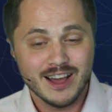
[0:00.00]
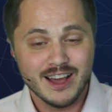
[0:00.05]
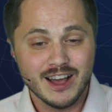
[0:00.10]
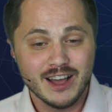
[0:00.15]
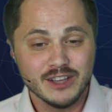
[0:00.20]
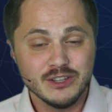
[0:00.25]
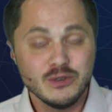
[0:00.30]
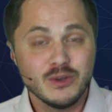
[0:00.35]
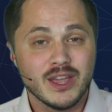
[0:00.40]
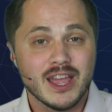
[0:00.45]

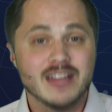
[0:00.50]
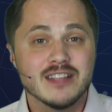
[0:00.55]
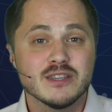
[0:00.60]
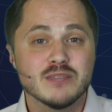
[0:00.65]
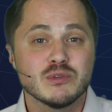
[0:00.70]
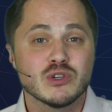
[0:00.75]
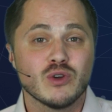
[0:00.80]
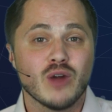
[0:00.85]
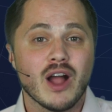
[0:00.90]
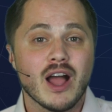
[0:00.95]
You
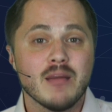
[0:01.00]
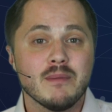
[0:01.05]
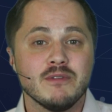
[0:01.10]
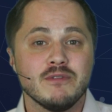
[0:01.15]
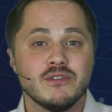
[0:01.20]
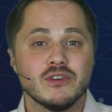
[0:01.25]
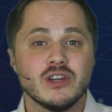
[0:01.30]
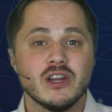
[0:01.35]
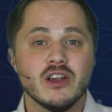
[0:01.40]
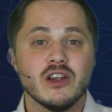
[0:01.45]
can
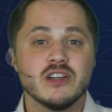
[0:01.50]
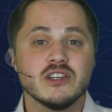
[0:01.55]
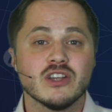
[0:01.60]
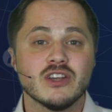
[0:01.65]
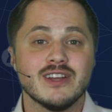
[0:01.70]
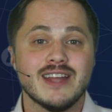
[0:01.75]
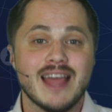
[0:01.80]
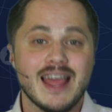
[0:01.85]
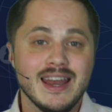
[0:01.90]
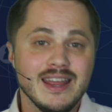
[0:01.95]
subscribe if you're
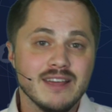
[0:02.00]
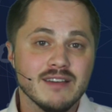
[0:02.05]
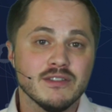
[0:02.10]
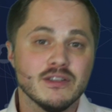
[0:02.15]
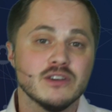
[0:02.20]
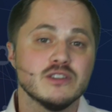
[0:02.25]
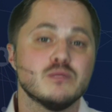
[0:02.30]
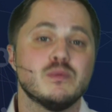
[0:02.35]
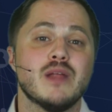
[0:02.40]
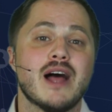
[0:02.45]
curious on any
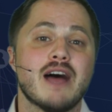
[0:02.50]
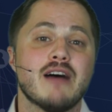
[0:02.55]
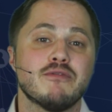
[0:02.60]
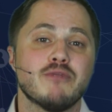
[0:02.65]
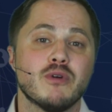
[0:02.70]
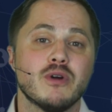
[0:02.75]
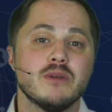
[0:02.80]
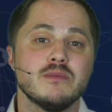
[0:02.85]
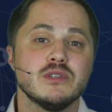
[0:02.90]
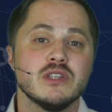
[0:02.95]
of those
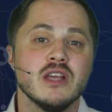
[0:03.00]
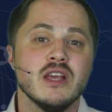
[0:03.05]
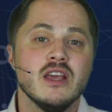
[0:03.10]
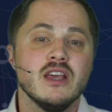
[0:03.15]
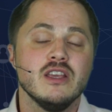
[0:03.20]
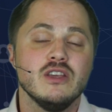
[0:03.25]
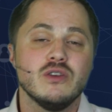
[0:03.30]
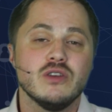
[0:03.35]
platforms.